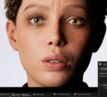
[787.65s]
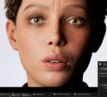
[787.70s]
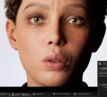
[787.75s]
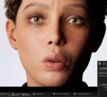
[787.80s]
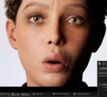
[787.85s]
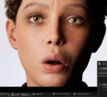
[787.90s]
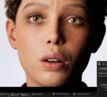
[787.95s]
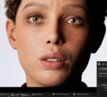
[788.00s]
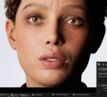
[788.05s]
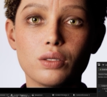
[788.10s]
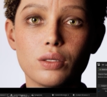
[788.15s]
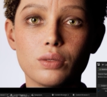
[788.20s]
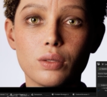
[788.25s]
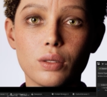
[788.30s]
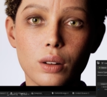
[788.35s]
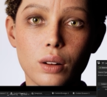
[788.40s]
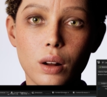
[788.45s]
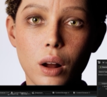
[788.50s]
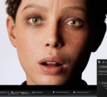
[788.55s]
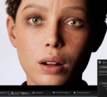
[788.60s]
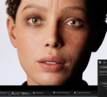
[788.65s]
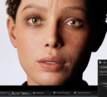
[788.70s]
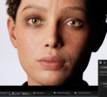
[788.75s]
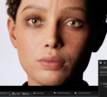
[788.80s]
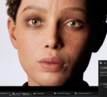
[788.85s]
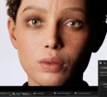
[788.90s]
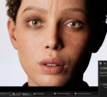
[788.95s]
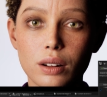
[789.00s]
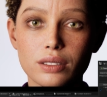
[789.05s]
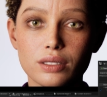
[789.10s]
MetaHuman Animator,
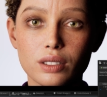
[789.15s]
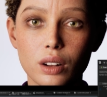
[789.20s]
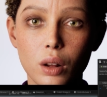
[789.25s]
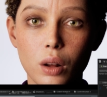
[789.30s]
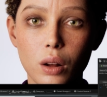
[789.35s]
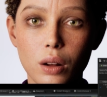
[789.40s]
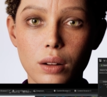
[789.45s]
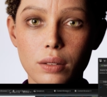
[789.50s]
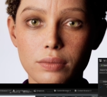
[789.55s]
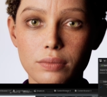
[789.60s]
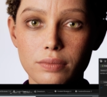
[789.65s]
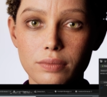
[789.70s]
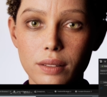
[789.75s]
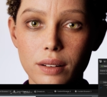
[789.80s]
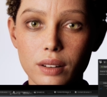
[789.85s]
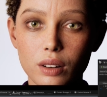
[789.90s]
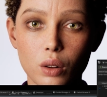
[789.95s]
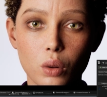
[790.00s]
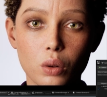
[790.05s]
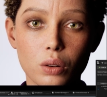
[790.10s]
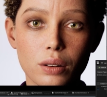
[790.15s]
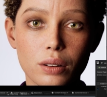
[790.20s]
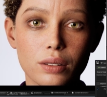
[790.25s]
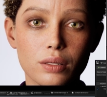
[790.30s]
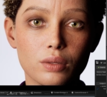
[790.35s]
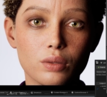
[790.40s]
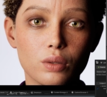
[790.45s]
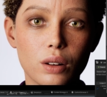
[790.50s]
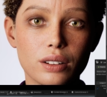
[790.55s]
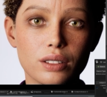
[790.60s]
you have to
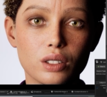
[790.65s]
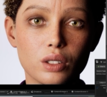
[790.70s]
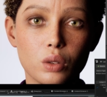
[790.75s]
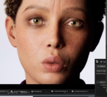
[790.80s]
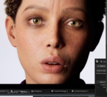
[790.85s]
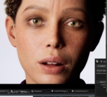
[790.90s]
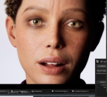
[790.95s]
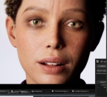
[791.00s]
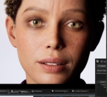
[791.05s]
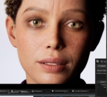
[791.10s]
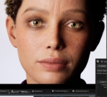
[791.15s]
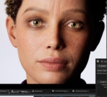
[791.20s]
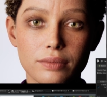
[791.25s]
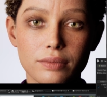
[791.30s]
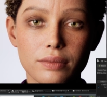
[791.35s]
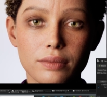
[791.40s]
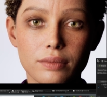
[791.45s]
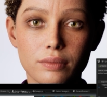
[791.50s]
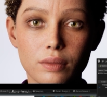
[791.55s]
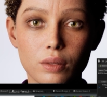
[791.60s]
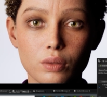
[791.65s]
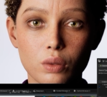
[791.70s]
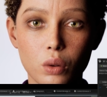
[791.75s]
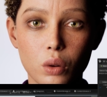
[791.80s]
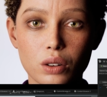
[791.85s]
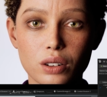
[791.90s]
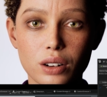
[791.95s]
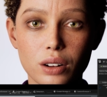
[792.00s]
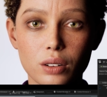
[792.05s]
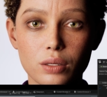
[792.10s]
process everything.
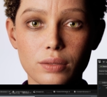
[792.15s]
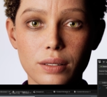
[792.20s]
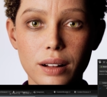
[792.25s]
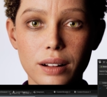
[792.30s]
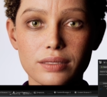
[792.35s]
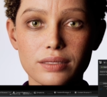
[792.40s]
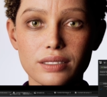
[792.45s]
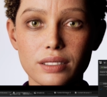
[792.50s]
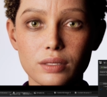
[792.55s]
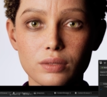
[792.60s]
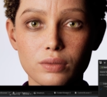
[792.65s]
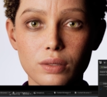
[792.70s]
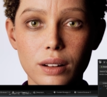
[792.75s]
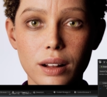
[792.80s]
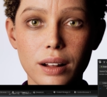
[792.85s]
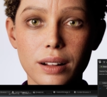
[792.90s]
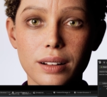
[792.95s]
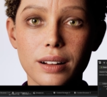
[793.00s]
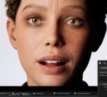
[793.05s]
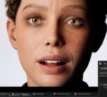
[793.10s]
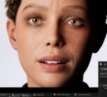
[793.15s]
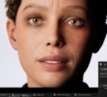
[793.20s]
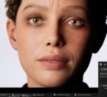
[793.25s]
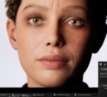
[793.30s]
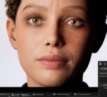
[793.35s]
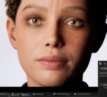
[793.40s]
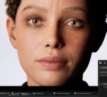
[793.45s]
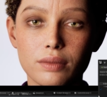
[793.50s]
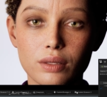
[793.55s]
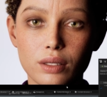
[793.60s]
This you can adjust in real
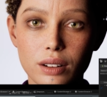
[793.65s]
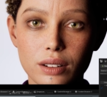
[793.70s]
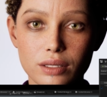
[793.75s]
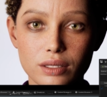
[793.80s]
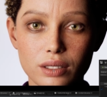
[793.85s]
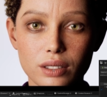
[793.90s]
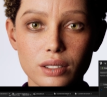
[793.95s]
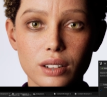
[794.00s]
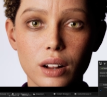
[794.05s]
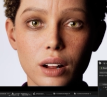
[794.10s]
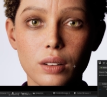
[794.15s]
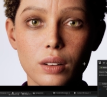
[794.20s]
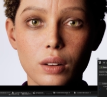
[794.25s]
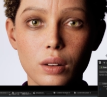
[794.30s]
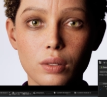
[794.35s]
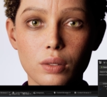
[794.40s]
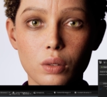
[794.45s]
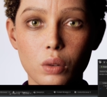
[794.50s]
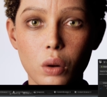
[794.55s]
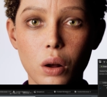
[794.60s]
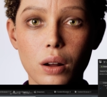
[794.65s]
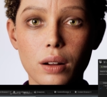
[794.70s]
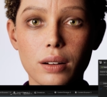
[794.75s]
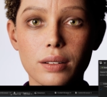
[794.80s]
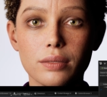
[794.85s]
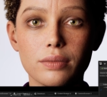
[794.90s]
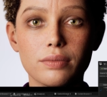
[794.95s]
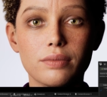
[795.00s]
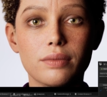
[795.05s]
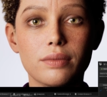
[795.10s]
time, and the lip
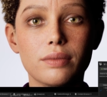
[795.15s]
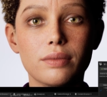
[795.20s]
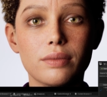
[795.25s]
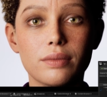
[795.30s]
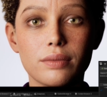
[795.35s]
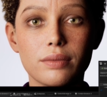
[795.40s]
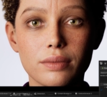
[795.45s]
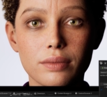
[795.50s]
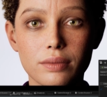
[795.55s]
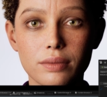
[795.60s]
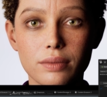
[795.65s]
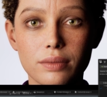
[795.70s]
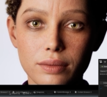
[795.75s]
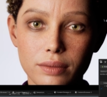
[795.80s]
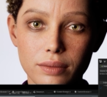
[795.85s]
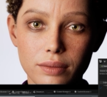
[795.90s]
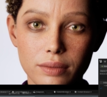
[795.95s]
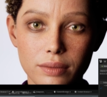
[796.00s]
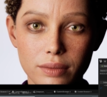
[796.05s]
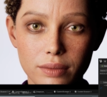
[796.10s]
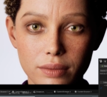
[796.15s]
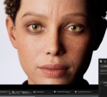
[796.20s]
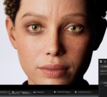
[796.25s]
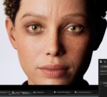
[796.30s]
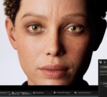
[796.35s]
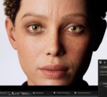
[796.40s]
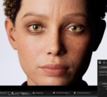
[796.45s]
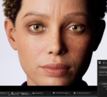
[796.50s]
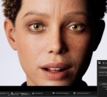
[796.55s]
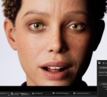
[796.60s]
movement is really good. So watch
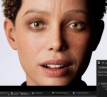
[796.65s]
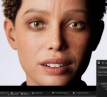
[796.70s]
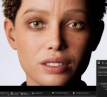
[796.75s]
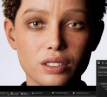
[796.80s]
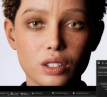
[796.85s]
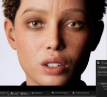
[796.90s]
this.